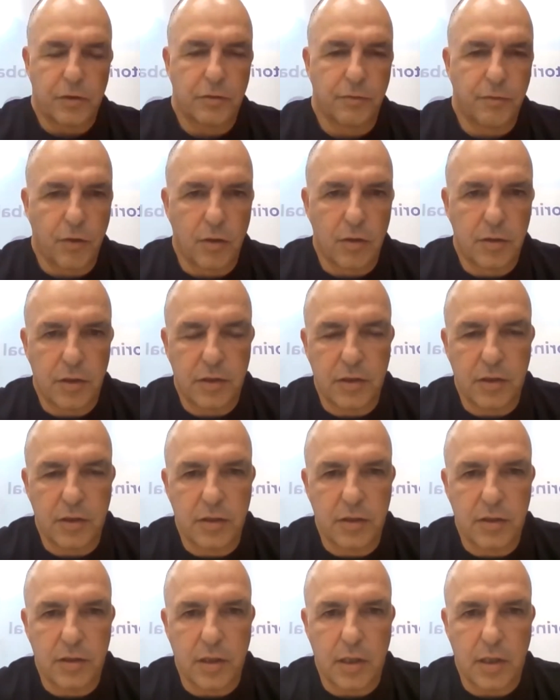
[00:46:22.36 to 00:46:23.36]
of all, this
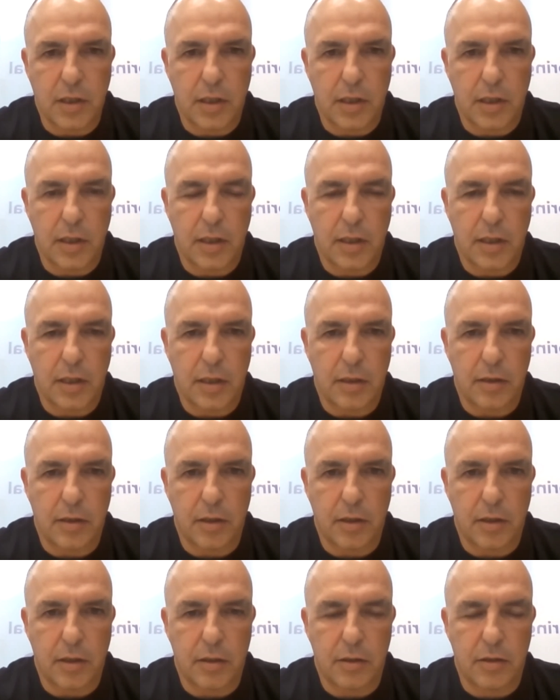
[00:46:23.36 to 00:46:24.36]
is
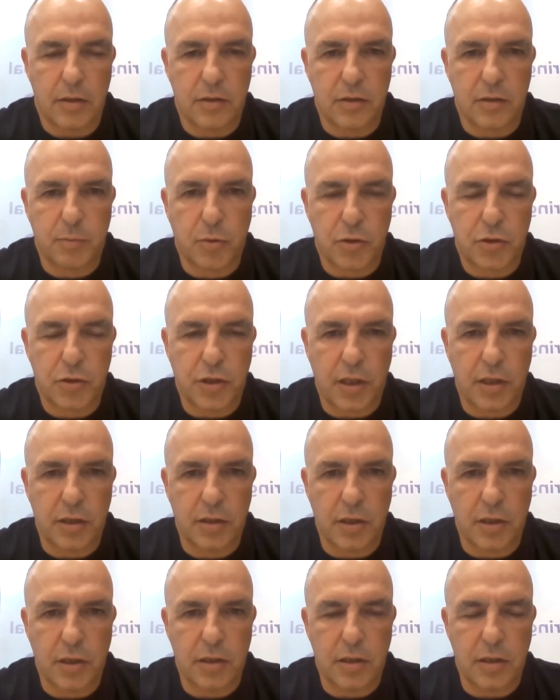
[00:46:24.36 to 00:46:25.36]

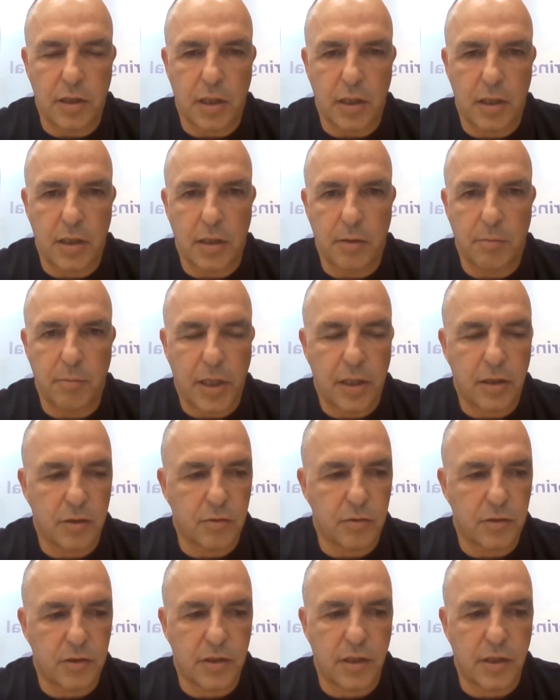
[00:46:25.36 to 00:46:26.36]
projected at a
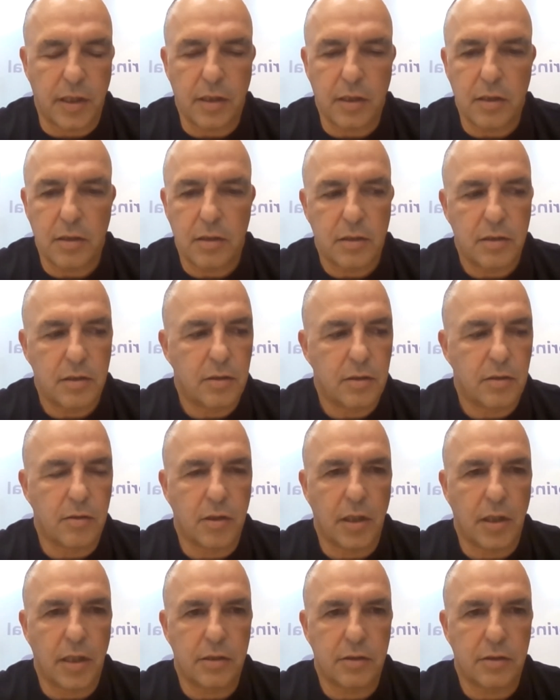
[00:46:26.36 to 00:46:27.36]
megaton scale.
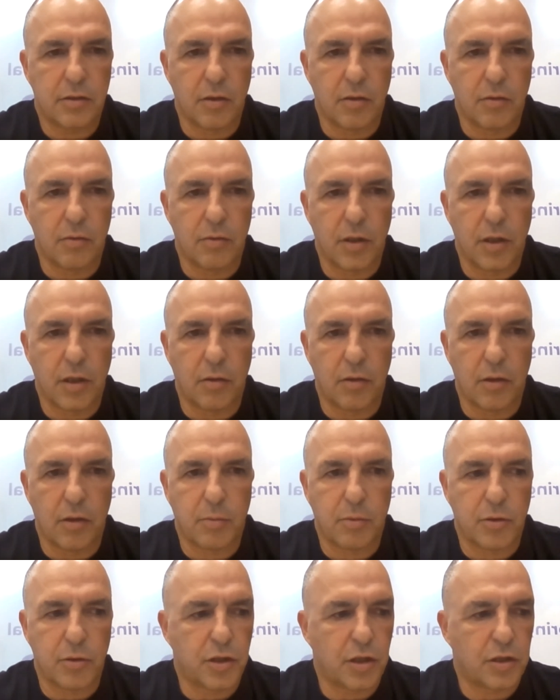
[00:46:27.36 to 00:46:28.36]
Okay, mm-hmm. So all our
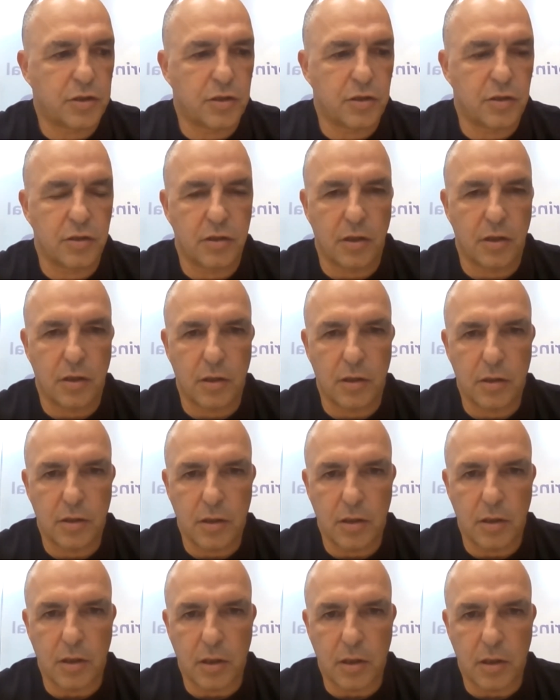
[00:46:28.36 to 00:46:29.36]
projections are
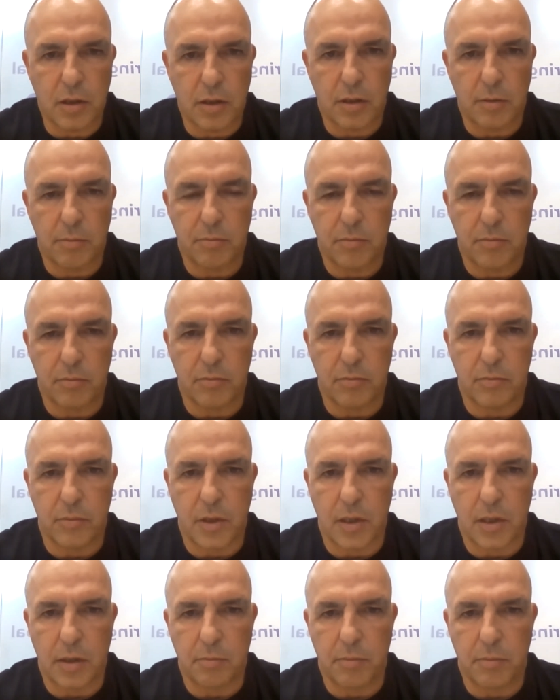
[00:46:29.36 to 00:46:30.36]

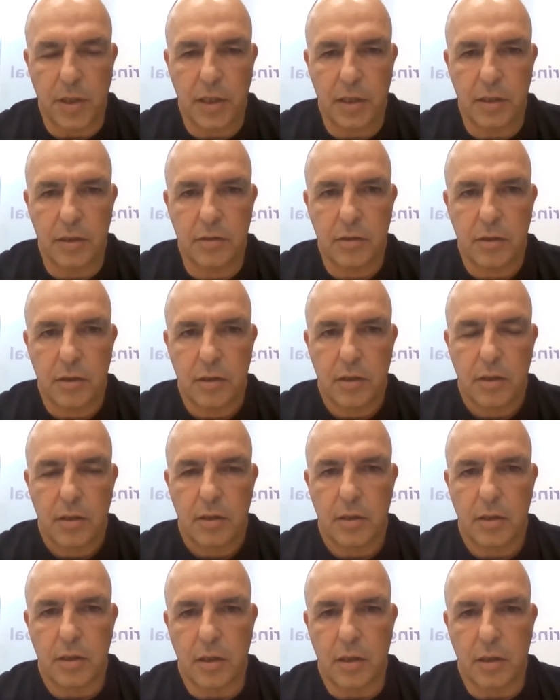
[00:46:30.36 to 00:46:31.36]
made
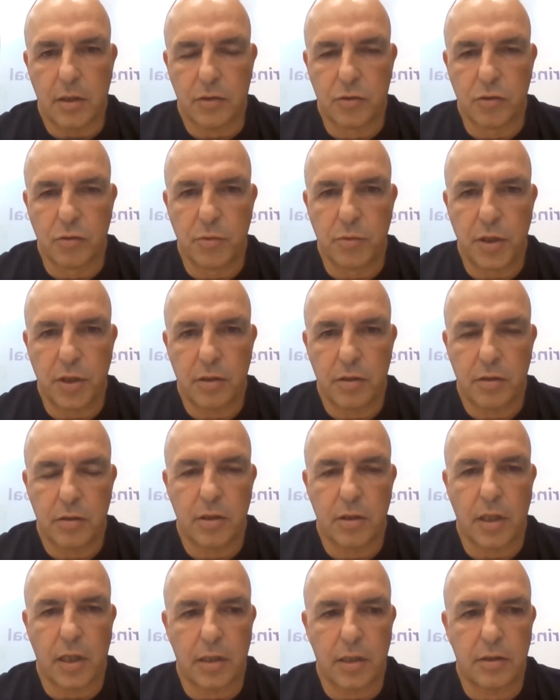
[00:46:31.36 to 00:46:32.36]
assuming
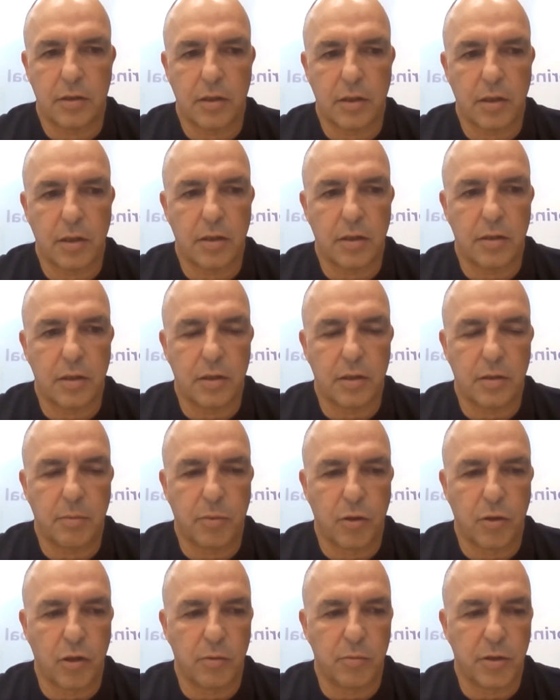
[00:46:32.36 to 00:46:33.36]
that the
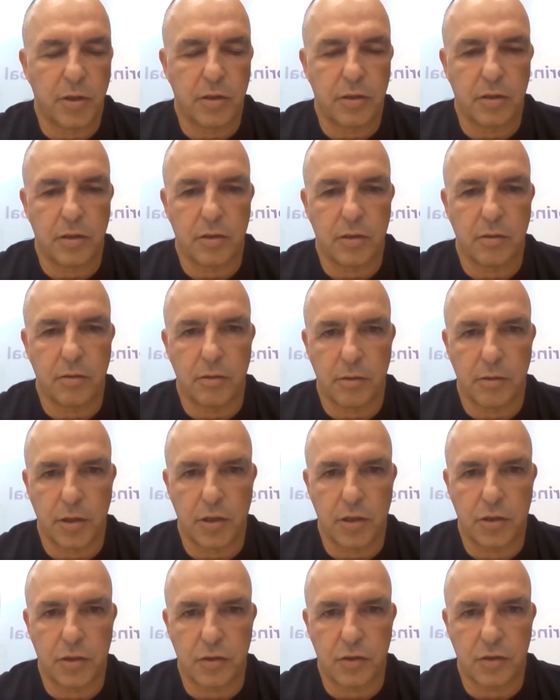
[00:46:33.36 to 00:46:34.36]
deployment
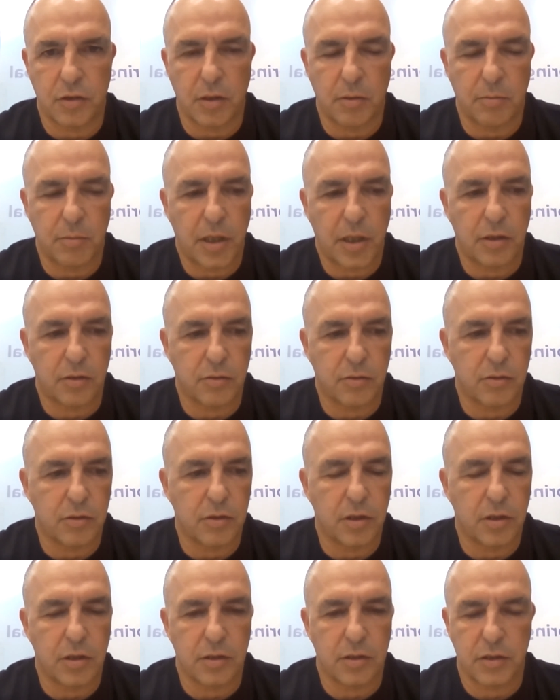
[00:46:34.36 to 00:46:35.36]
reaches a
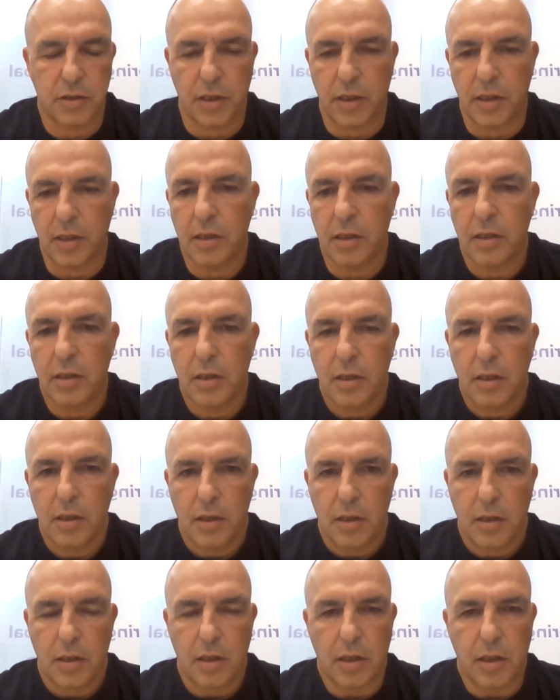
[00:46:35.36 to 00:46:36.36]
megaton scale,
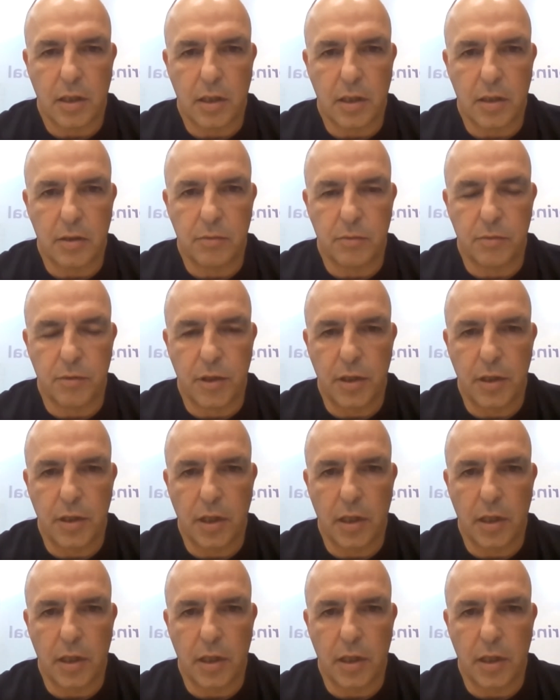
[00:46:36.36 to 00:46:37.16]
and we